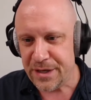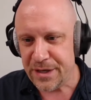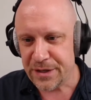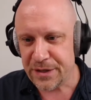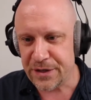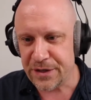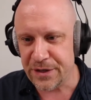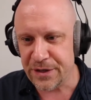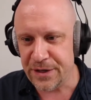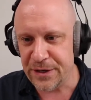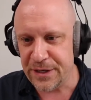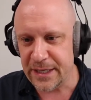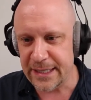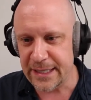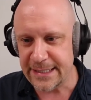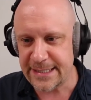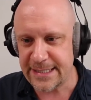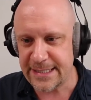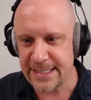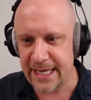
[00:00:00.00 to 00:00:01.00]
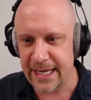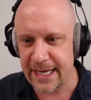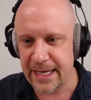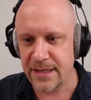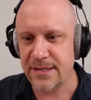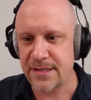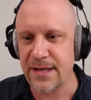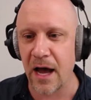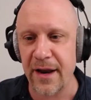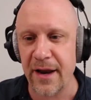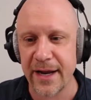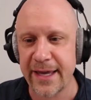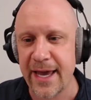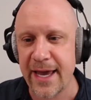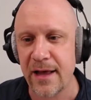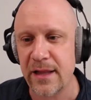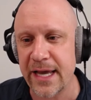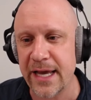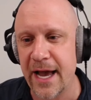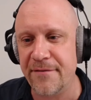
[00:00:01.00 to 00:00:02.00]
Good. Let's see. Donna
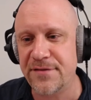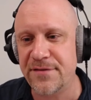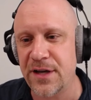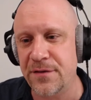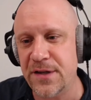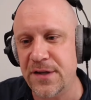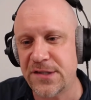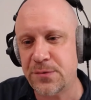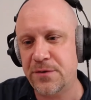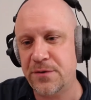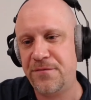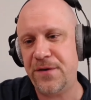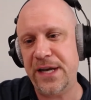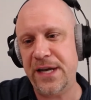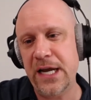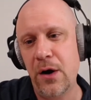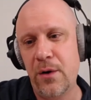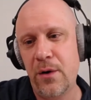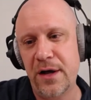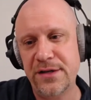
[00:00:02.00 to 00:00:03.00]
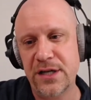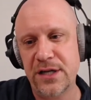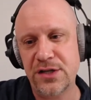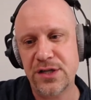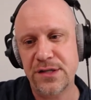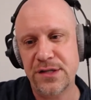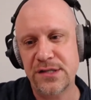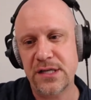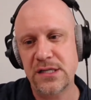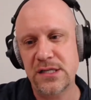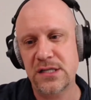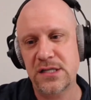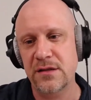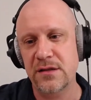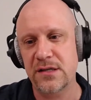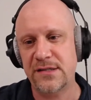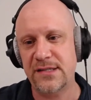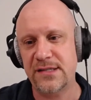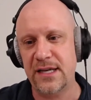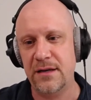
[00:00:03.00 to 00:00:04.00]
Kelly. I've done this with video auditions and done the
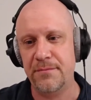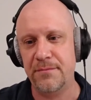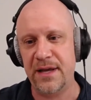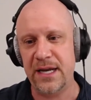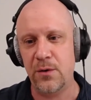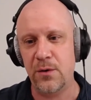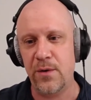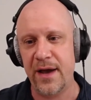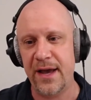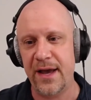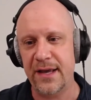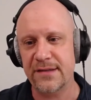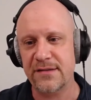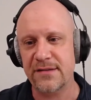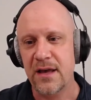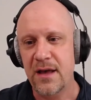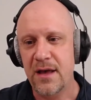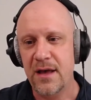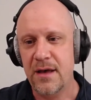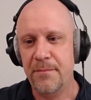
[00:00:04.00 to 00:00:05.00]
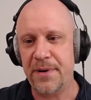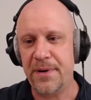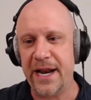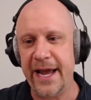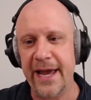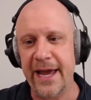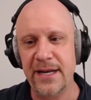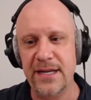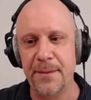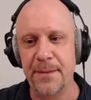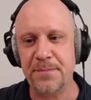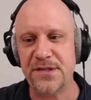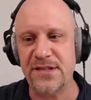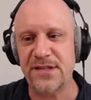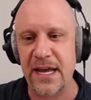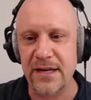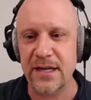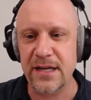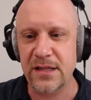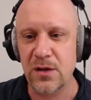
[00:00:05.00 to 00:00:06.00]
scene many ways, but I end up
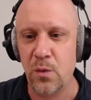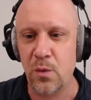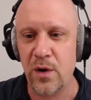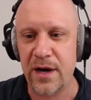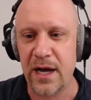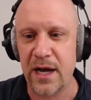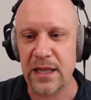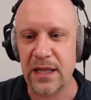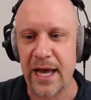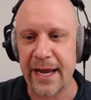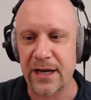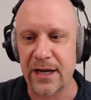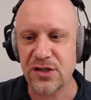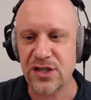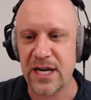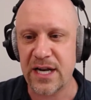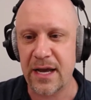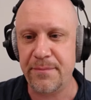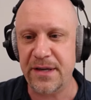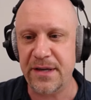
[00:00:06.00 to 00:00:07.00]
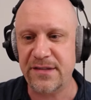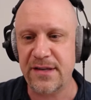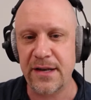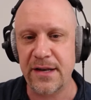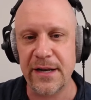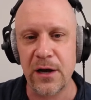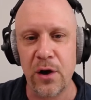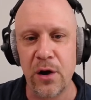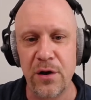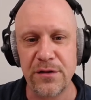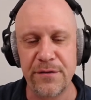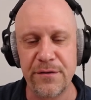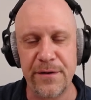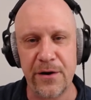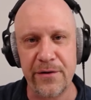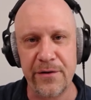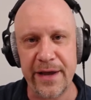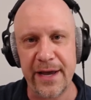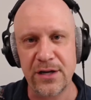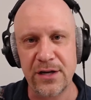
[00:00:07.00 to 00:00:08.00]
sending the one I like. Should I be sending all the
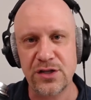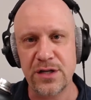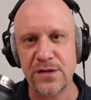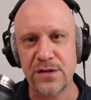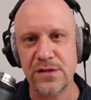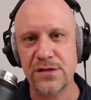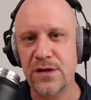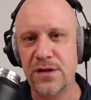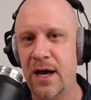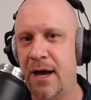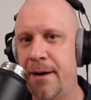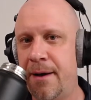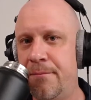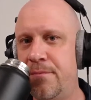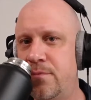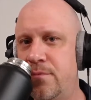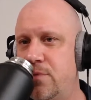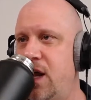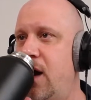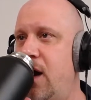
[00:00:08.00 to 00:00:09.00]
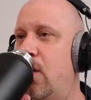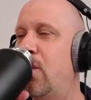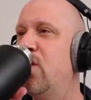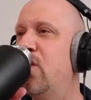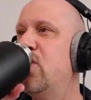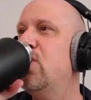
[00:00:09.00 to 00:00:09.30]
variations? No.